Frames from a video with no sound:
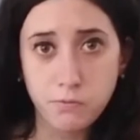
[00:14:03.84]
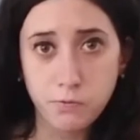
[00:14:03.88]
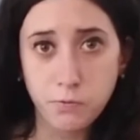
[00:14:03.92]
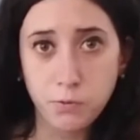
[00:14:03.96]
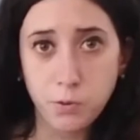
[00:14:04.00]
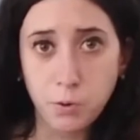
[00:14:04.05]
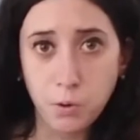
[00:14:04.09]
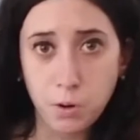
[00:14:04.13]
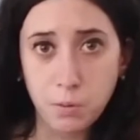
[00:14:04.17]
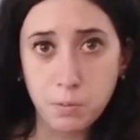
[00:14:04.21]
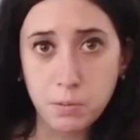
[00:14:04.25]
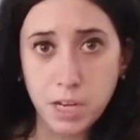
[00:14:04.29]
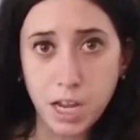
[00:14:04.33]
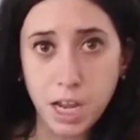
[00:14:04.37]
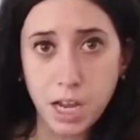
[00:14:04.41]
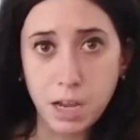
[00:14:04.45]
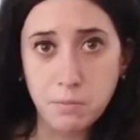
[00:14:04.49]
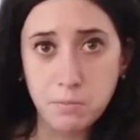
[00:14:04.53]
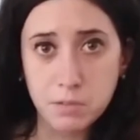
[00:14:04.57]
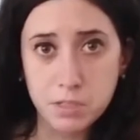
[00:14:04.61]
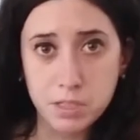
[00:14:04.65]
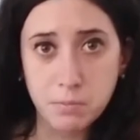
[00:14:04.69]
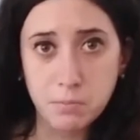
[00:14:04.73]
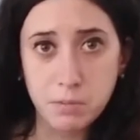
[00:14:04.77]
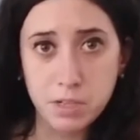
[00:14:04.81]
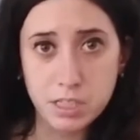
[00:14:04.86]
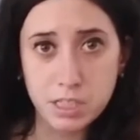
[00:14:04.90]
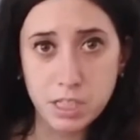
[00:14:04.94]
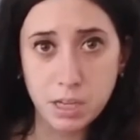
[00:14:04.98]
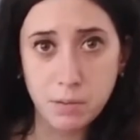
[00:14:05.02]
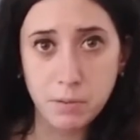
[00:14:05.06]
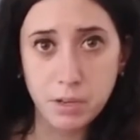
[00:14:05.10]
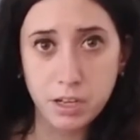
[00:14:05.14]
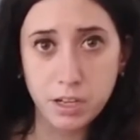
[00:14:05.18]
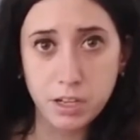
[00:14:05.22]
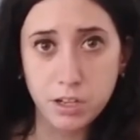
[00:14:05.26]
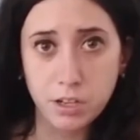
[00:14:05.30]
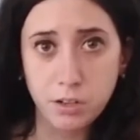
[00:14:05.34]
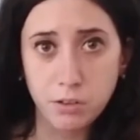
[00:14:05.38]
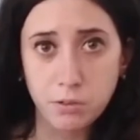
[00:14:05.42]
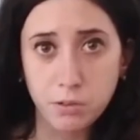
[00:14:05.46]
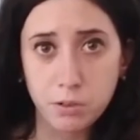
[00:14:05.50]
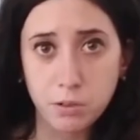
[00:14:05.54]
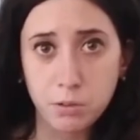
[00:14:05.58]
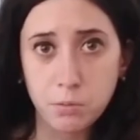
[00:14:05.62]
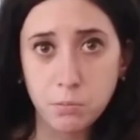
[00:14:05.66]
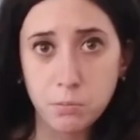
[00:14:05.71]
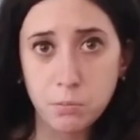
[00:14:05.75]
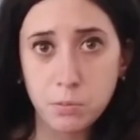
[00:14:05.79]
4 times somebody's coming in your
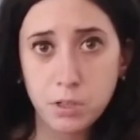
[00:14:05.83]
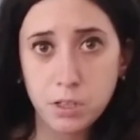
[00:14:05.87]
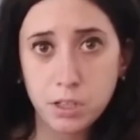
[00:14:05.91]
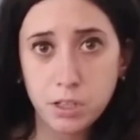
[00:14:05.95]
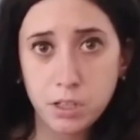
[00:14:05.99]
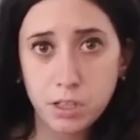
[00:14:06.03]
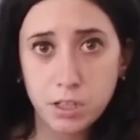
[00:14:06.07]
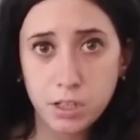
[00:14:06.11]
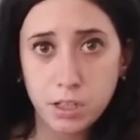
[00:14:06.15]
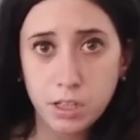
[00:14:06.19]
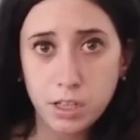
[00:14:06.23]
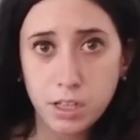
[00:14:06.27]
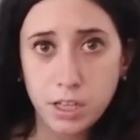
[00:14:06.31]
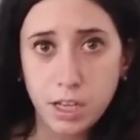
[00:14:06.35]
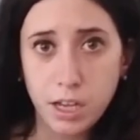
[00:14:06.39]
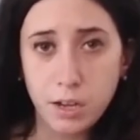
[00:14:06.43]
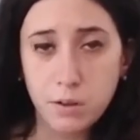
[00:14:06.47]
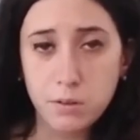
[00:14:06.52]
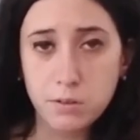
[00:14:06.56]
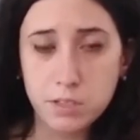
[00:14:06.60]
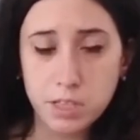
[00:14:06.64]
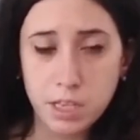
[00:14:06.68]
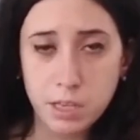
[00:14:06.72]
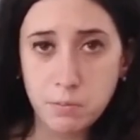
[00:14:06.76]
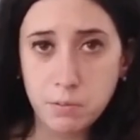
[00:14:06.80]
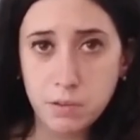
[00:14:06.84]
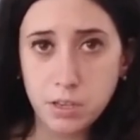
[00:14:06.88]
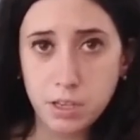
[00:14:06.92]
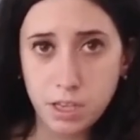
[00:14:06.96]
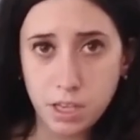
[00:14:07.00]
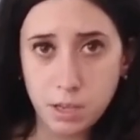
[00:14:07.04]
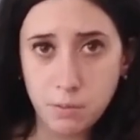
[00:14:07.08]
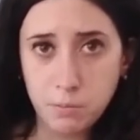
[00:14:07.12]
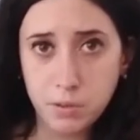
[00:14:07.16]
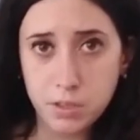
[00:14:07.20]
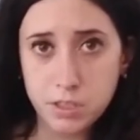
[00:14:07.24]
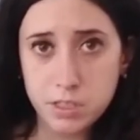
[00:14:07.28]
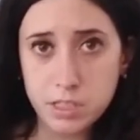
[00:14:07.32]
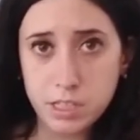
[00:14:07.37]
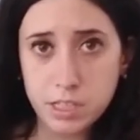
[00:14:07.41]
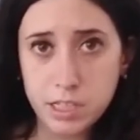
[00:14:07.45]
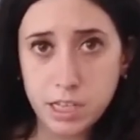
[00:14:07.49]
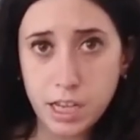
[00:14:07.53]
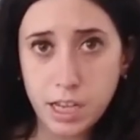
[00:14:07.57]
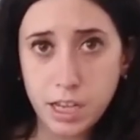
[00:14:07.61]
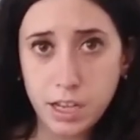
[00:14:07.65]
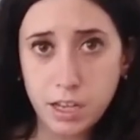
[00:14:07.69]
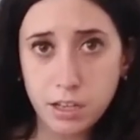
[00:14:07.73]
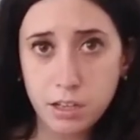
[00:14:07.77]
room. Housekeeping came once a
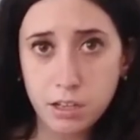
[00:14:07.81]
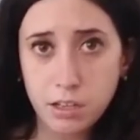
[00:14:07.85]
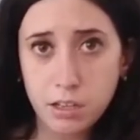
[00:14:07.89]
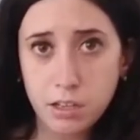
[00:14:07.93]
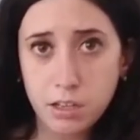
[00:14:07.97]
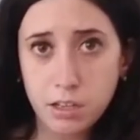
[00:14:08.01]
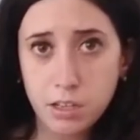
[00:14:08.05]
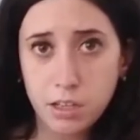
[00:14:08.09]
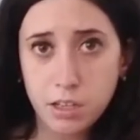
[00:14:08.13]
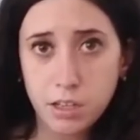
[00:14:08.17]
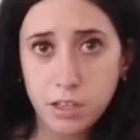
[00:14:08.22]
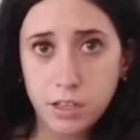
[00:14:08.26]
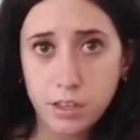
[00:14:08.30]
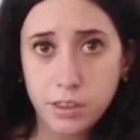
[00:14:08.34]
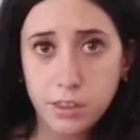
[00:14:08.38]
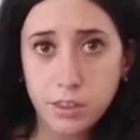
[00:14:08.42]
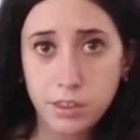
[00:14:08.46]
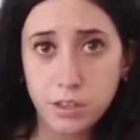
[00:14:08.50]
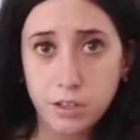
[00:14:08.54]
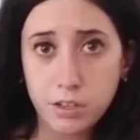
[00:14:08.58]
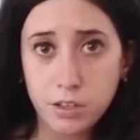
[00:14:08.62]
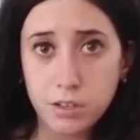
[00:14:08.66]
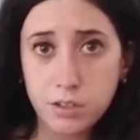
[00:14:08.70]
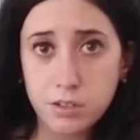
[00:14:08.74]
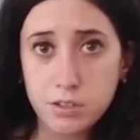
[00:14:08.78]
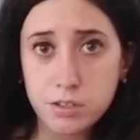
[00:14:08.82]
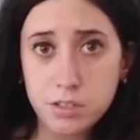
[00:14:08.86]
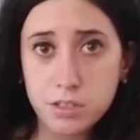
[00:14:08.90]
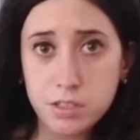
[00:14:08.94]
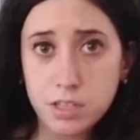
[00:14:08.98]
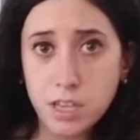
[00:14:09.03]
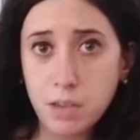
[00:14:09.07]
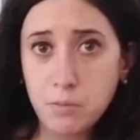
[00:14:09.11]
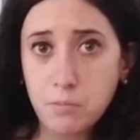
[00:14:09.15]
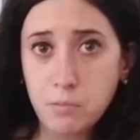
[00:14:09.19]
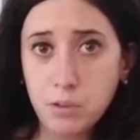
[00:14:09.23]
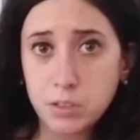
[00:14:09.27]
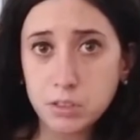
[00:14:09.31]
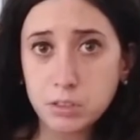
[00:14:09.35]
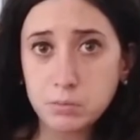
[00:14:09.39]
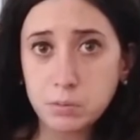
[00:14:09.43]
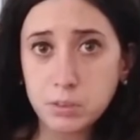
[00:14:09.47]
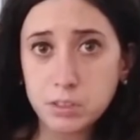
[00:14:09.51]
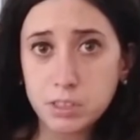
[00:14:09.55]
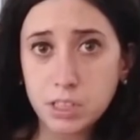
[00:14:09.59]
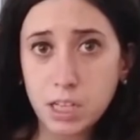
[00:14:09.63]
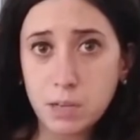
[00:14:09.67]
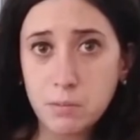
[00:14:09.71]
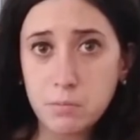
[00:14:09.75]
day. The nurses came multiple
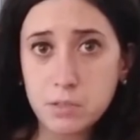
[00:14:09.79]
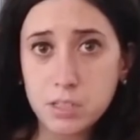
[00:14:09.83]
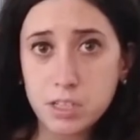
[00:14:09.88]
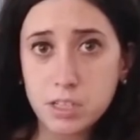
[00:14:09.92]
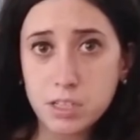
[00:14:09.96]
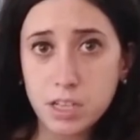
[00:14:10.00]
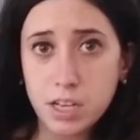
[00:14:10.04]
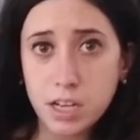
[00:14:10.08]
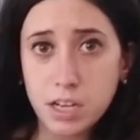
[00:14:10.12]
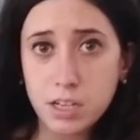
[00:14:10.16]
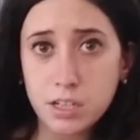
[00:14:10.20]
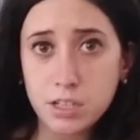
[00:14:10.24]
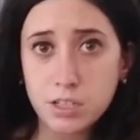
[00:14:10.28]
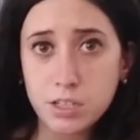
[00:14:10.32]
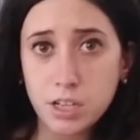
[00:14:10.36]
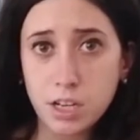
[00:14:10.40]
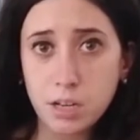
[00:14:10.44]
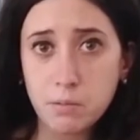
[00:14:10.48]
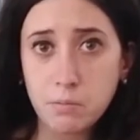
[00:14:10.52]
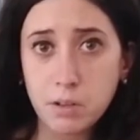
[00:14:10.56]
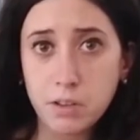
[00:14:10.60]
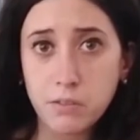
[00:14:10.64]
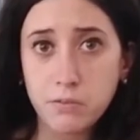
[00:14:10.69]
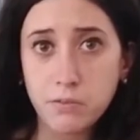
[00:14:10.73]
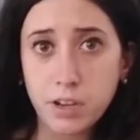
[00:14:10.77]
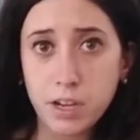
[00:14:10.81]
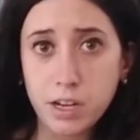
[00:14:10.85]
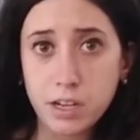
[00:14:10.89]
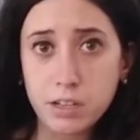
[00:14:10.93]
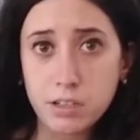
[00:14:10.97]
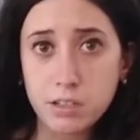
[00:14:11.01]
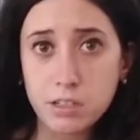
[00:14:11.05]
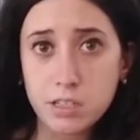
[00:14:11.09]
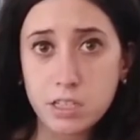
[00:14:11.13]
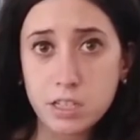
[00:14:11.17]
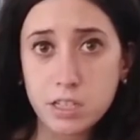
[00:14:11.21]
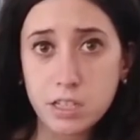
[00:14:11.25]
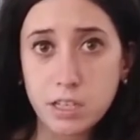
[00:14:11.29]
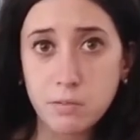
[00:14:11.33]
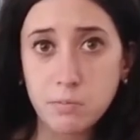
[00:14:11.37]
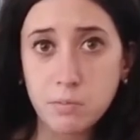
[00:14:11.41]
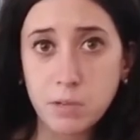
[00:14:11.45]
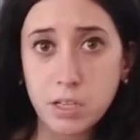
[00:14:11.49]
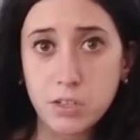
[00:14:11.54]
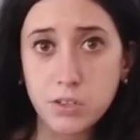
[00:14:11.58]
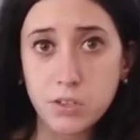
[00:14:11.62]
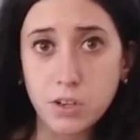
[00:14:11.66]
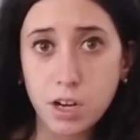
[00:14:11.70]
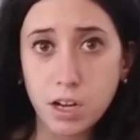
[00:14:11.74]
times a day to check my vitals and give
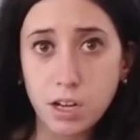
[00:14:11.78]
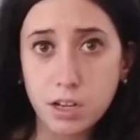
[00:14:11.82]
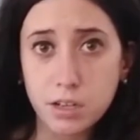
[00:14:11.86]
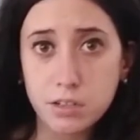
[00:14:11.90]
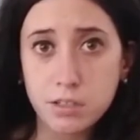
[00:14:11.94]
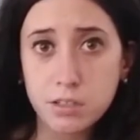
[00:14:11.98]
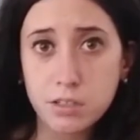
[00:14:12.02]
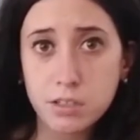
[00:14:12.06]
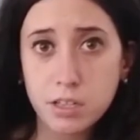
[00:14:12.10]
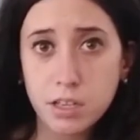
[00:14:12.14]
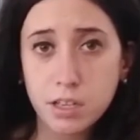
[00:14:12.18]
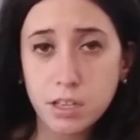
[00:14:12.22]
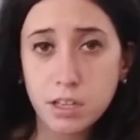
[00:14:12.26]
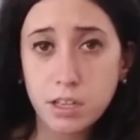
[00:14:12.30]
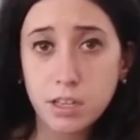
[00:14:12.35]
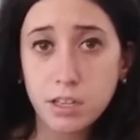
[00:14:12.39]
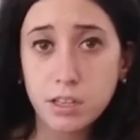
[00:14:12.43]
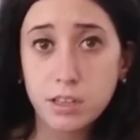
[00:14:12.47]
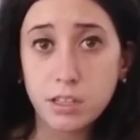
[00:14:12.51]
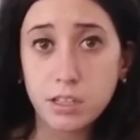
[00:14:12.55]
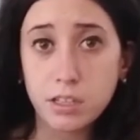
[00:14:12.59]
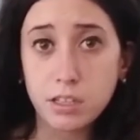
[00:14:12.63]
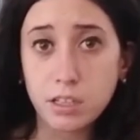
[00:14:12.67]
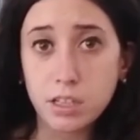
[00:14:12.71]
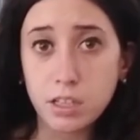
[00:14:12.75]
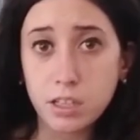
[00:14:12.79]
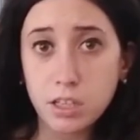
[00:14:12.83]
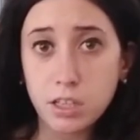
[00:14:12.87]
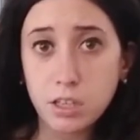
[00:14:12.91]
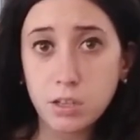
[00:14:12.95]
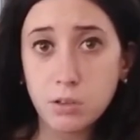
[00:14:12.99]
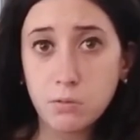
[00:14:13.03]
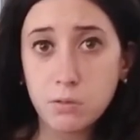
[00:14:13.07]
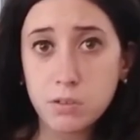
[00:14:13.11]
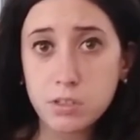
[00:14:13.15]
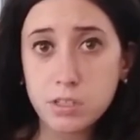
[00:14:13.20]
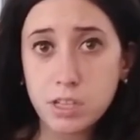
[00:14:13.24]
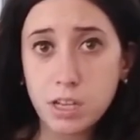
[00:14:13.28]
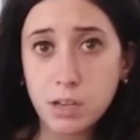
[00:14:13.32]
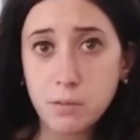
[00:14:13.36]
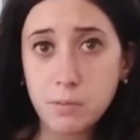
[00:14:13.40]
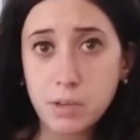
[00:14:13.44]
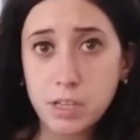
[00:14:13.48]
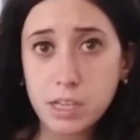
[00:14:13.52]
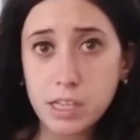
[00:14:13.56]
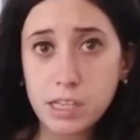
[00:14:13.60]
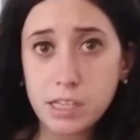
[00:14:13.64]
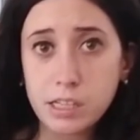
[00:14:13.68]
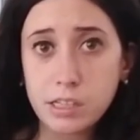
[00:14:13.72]
me drugs. The NICU was
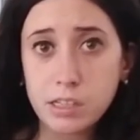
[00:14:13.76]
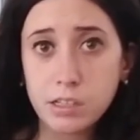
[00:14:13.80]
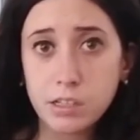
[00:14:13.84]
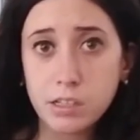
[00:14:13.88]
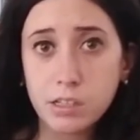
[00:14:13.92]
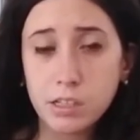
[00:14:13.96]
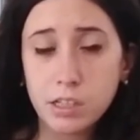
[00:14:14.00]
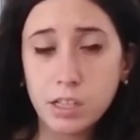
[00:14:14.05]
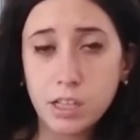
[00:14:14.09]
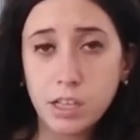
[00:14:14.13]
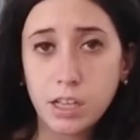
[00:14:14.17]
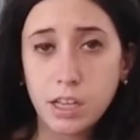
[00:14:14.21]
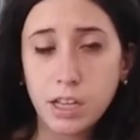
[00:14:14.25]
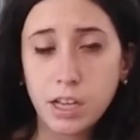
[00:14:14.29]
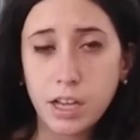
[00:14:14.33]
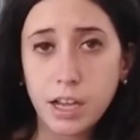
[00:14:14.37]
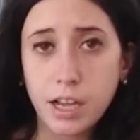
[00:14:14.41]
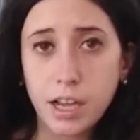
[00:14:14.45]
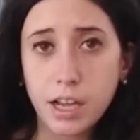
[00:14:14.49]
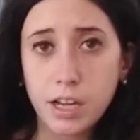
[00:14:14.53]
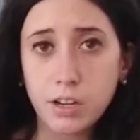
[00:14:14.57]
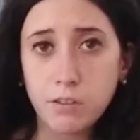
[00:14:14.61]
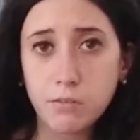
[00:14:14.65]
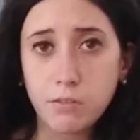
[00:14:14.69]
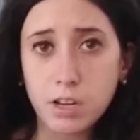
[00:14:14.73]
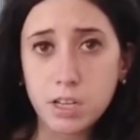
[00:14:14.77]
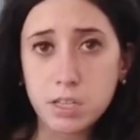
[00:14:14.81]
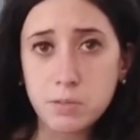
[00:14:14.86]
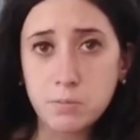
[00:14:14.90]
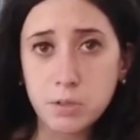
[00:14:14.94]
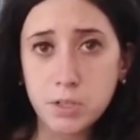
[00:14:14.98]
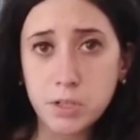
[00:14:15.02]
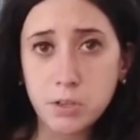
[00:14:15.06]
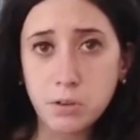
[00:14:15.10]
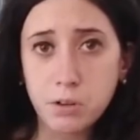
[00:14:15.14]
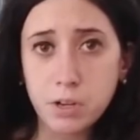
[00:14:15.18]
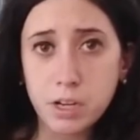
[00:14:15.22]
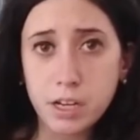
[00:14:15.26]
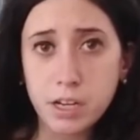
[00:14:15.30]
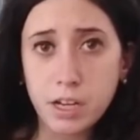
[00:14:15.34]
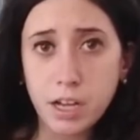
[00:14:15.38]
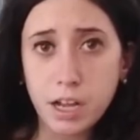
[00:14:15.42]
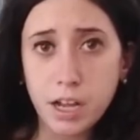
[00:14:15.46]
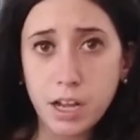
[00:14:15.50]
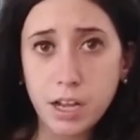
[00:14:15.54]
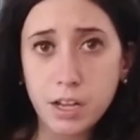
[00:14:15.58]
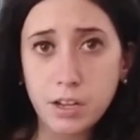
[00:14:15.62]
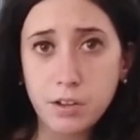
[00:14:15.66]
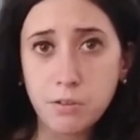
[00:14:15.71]
coming in. I had a respiratory
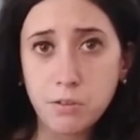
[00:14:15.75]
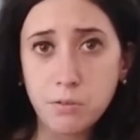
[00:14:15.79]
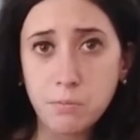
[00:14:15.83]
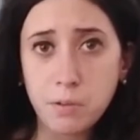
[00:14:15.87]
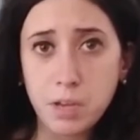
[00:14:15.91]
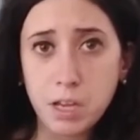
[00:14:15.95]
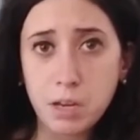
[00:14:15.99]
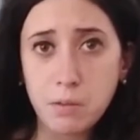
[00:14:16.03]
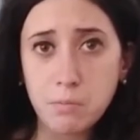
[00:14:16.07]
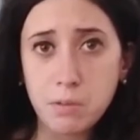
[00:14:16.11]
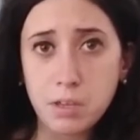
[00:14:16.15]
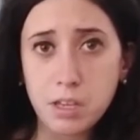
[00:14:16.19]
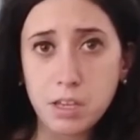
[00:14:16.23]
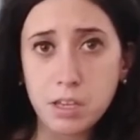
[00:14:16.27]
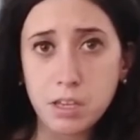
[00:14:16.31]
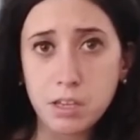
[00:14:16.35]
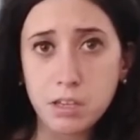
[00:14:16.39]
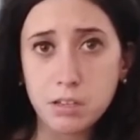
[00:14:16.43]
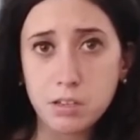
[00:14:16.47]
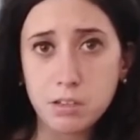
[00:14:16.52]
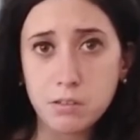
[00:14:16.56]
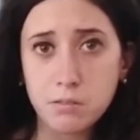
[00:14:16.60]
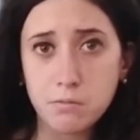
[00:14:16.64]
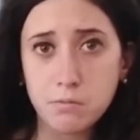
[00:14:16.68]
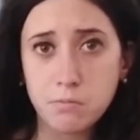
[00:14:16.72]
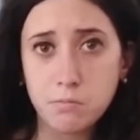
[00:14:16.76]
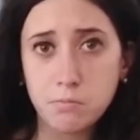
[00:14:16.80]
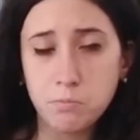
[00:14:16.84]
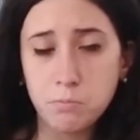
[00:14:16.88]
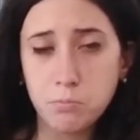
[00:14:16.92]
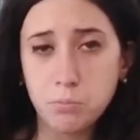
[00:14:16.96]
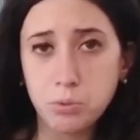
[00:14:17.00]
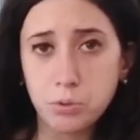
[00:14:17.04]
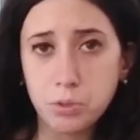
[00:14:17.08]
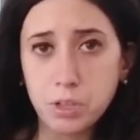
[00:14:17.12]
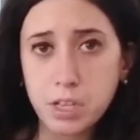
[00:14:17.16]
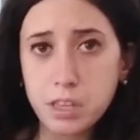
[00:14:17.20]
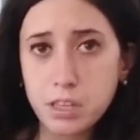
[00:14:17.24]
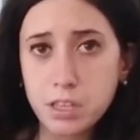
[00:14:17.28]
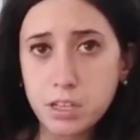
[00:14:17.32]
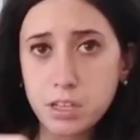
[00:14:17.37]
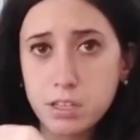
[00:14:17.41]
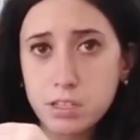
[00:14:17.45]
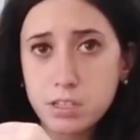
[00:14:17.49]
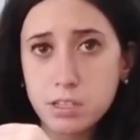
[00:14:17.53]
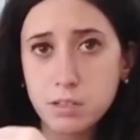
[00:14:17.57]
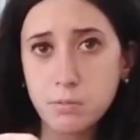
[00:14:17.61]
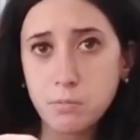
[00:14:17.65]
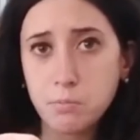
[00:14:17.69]
guy who made me breathe into
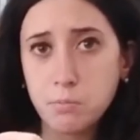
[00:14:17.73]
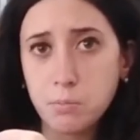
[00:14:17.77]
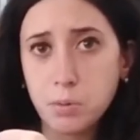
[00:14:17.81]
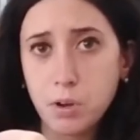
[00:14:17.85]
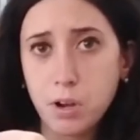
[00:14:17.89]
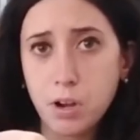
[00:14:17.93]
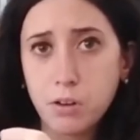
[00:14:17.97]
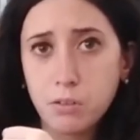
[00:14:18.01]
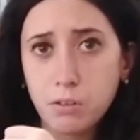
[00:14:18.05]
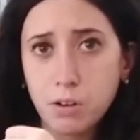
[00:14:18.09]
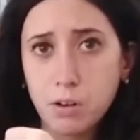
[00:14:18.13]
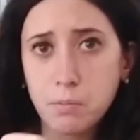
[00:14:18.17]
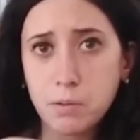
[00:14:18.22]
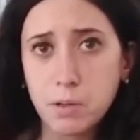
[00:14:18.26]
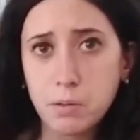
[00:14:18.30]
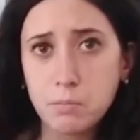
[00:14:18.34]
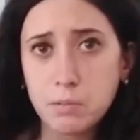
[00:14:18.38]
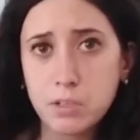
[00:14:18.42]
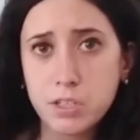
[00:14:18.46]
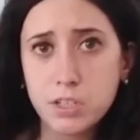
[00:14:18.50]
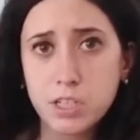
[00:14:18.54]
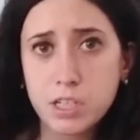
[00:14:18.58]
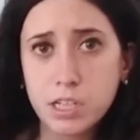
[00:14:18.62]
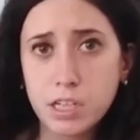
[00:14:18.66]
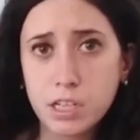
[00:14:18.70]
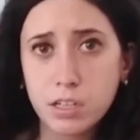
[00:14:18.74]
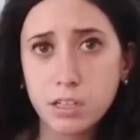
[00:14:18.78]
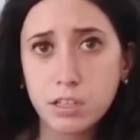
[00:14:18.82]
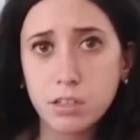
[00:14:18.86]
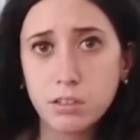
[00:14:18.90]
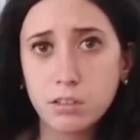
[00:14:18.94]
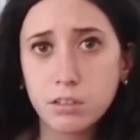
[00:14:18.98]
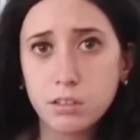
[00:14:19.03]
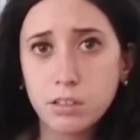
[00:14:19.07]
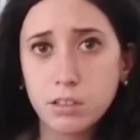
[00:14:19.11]
some bong ripping machine.